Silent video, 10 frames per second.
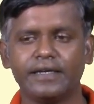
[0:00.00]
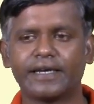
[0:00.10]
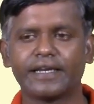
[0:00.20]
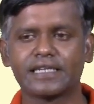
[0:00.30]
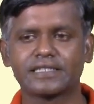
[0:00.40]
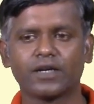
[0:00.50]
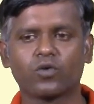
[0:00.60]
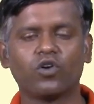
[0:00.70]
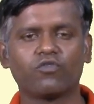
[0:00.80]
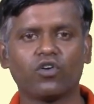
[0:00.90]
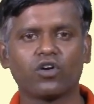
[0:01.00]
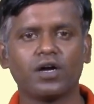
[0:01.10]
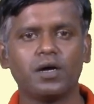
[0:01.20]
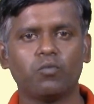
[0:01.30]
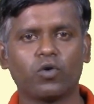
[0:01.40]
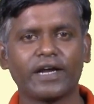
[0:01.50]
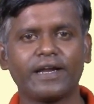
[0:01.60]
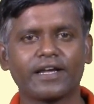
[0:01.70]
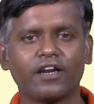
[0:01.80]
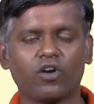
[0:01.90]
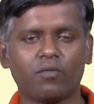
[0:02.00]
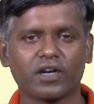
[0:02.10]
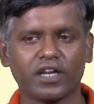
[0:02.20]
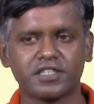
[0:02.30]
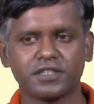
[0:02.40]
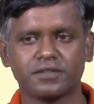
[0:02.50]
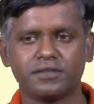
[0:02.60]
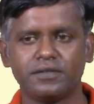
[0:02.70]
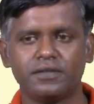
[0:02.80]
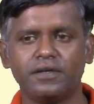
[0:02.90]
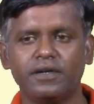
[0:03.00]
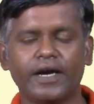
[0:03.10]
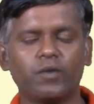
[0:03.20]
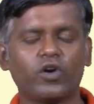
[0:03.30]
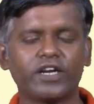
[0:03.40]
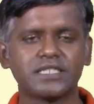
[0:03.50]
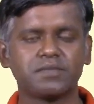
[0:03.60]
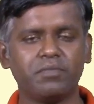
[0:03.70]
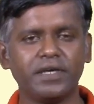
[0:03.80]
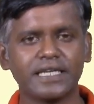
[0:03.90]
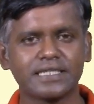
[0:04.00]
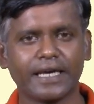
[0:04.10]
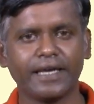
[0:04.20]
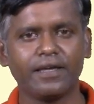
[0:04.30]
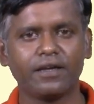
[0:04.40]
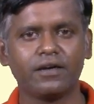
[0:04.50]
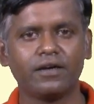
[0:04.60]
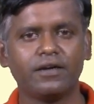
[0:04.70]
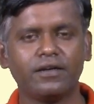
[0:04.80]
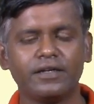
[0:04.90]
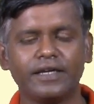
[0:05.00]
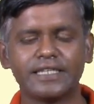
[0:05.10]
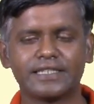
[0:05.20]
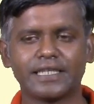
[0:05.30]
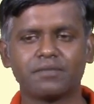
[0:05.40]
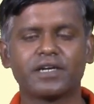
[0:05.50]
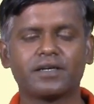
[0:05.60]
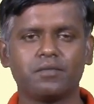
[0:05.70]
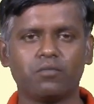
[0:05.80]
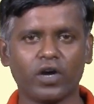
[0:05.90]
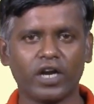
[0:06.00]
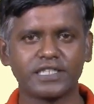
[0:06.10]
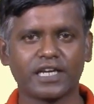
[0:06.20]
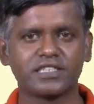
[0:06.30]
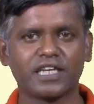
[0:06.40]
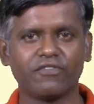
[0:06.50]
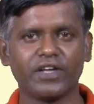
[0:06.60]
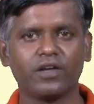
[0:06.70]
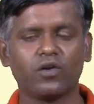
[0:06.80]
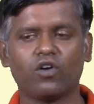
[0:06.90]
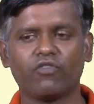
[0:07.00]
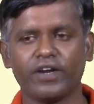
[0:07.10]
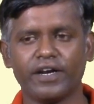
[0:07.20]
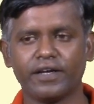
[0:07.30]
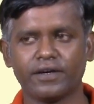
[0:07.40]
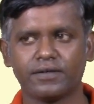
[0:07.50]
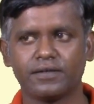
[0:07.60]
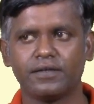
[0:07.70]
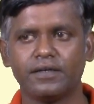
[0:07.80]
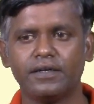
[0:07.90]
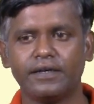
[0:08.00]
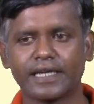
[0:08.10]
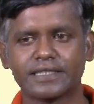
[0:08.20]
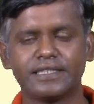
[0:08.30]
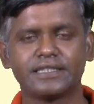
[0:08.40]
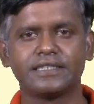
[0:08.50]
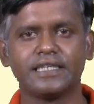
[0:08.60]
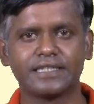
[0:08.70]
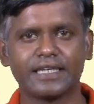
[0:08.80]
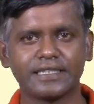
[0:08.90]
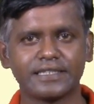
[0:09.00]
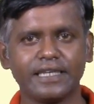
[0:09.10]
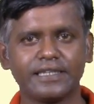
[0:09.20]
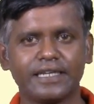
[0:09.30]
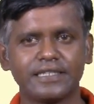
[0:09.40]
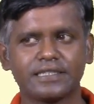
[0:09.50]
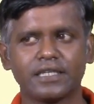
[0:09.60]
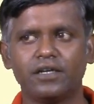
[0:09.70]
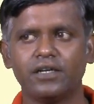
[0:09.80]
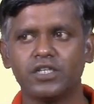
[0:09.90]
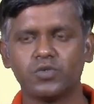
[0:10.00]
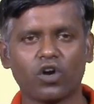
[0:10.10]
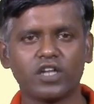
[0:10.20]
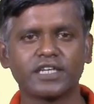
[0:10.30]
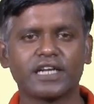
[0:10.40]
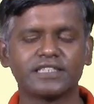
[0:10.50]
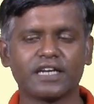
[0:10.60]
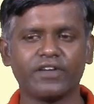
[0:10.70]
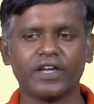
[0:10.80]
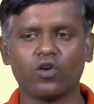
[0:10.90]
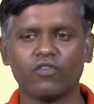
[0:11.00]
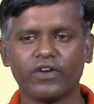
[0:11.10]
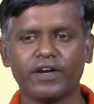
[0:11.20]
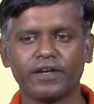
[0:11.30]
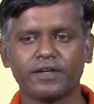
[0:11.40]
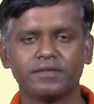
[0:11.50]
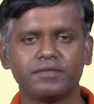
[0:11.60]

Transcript: International Code for Botanical Nomenclature. And what is BSI? It is nothing but Biological Survey of India. Next is ZSI, that is Zoological Survey of India.